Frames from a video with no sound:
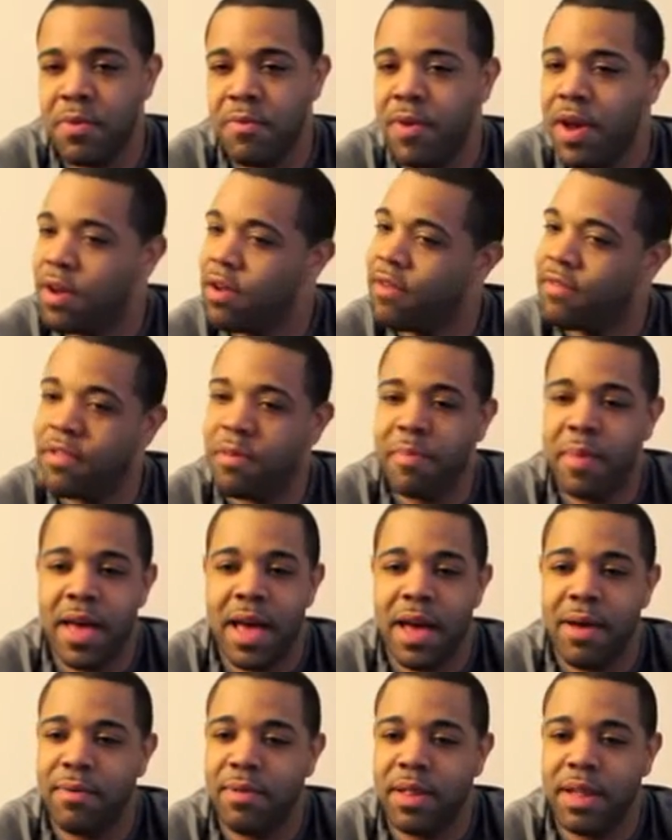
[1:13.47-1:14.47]
right off the
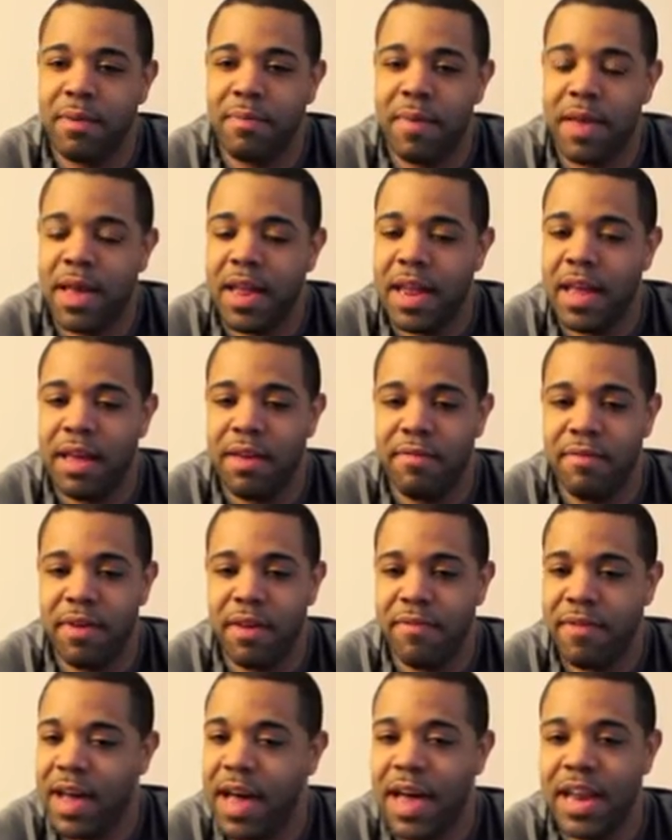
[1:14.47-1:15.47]
bat, I was like, man, if,
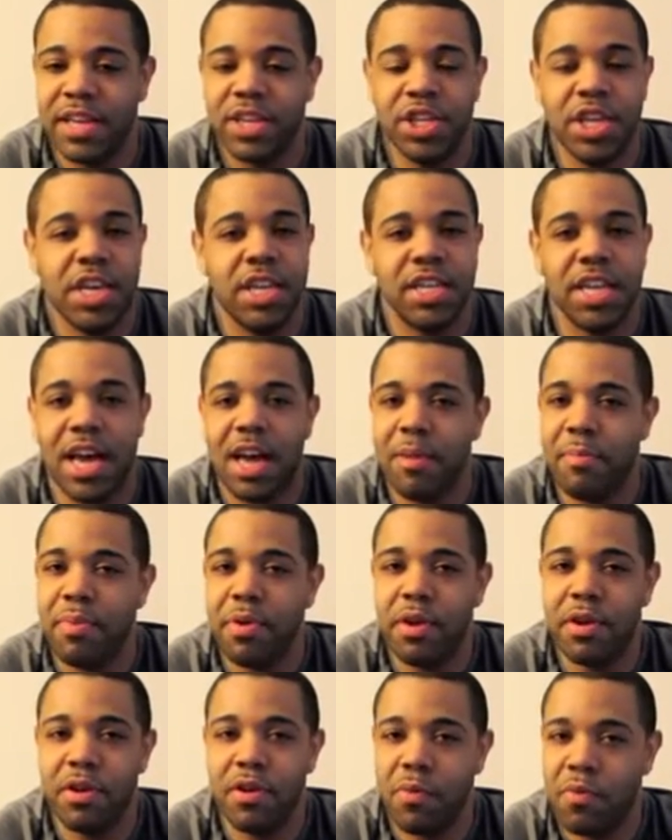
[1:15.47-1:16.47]
if I got to change, I got to
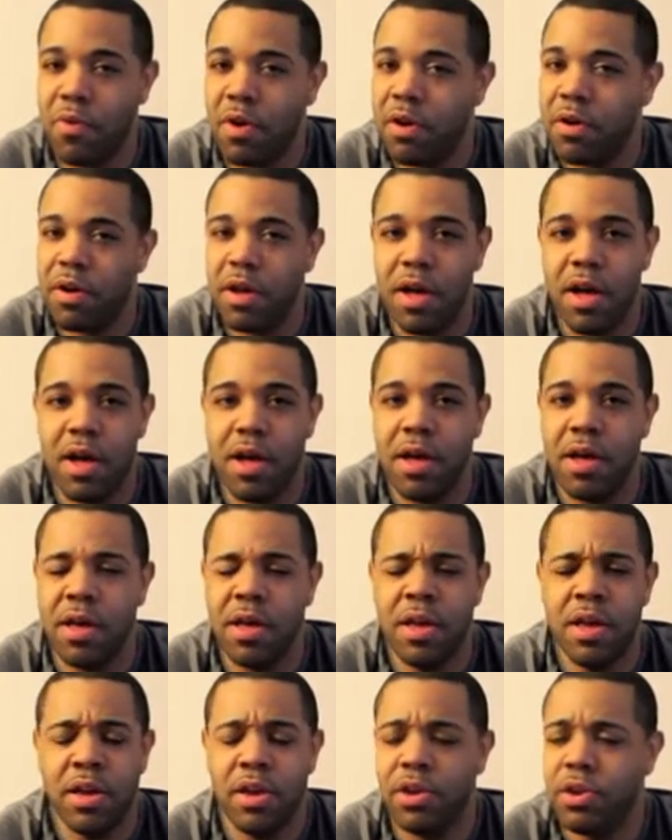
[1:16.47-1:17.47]
put in the work, uh,
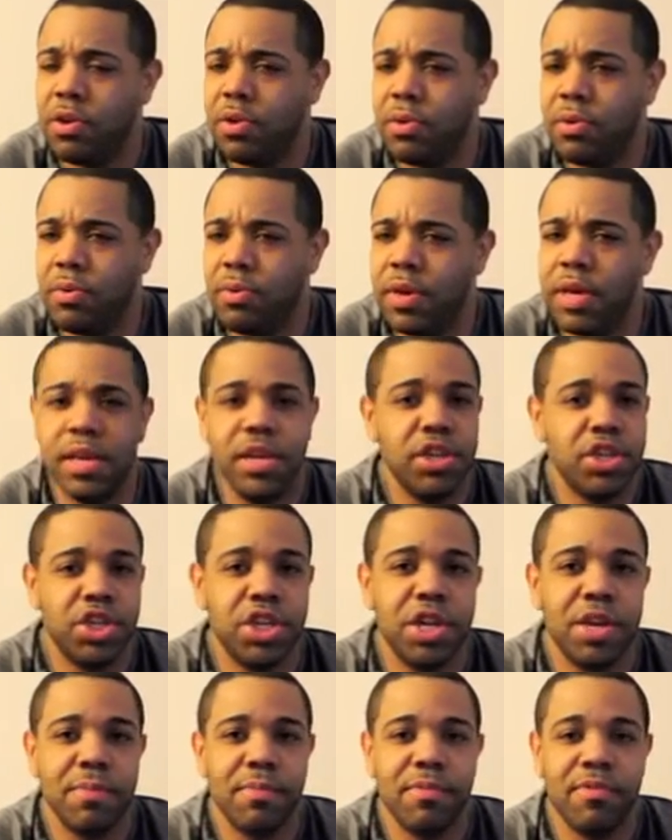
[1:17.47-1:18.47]
you know, in the
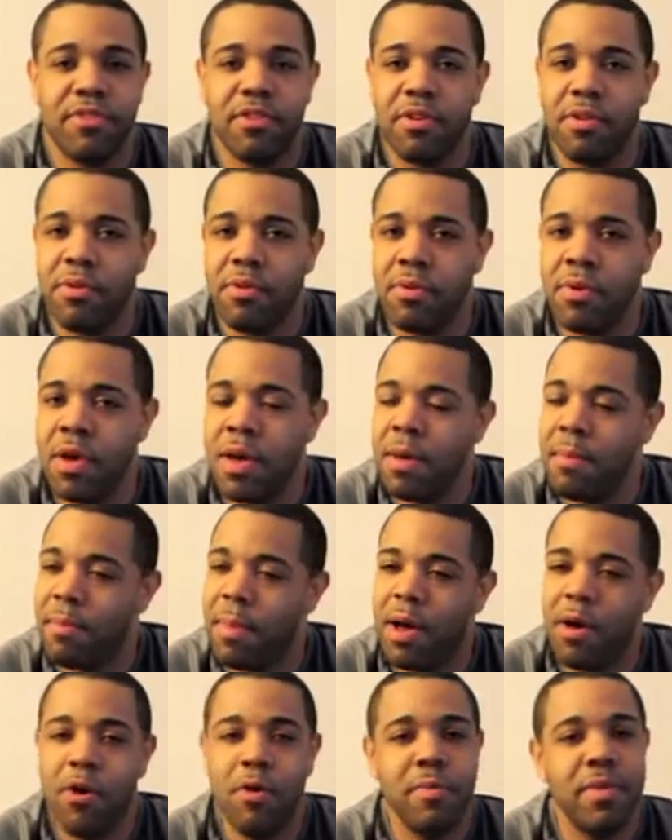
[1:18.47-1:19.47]
gym. So
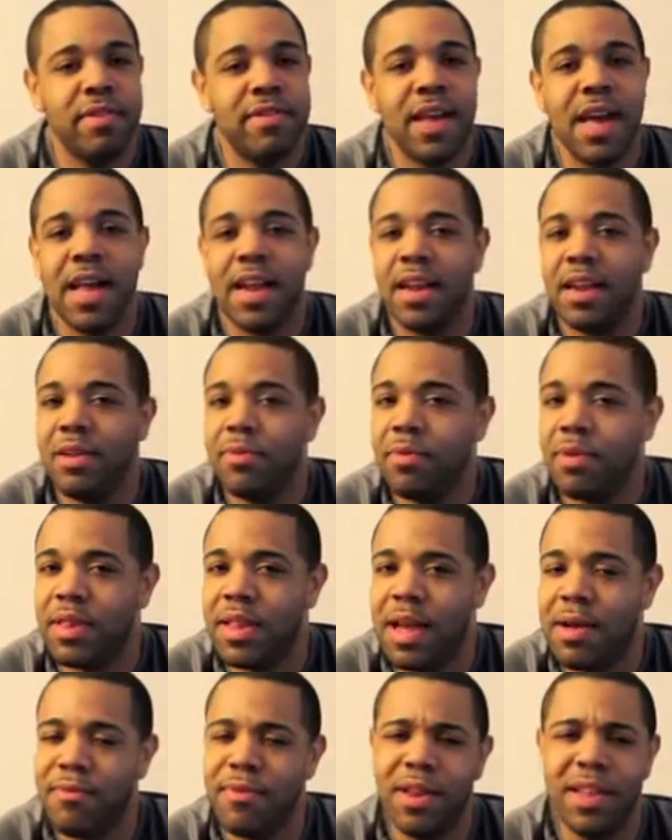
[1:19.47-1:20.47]
my whole mentality was
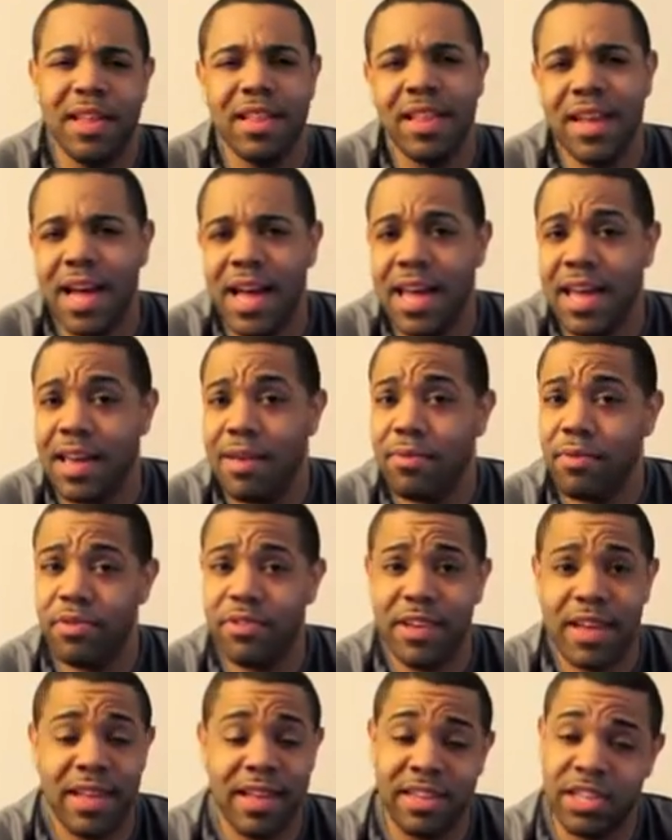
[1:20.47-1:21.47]
not really diet. It
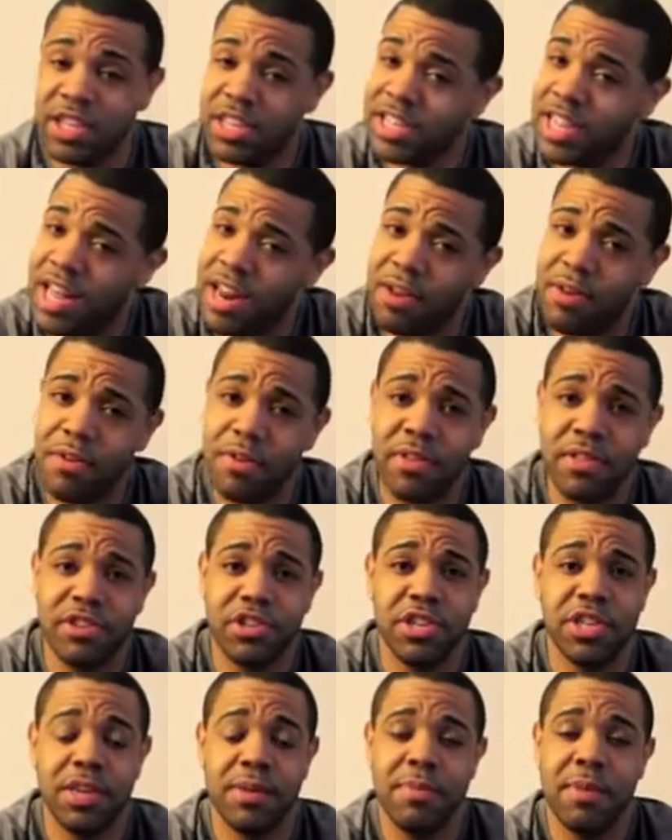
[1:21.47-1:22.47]
was like, I just got to go to the
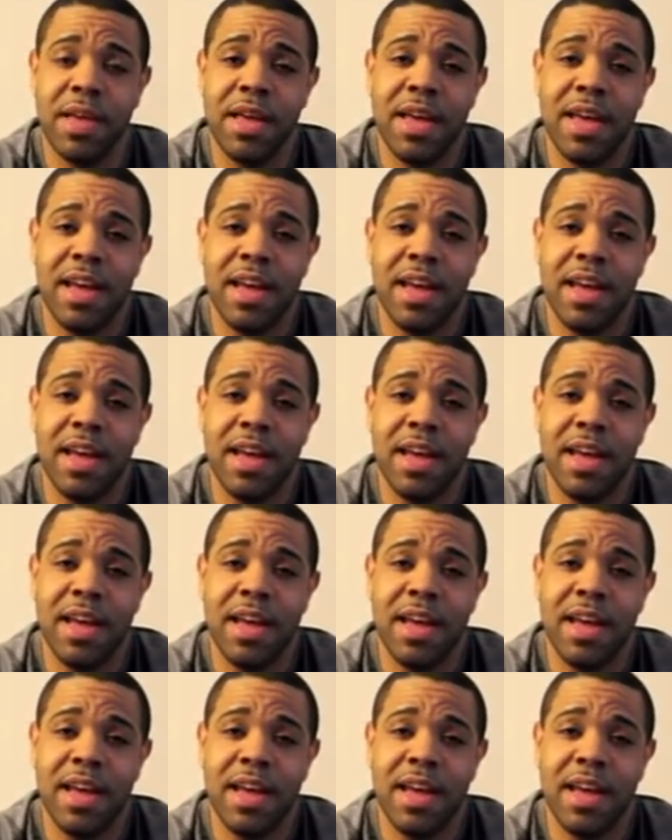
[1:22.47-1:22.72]
gym,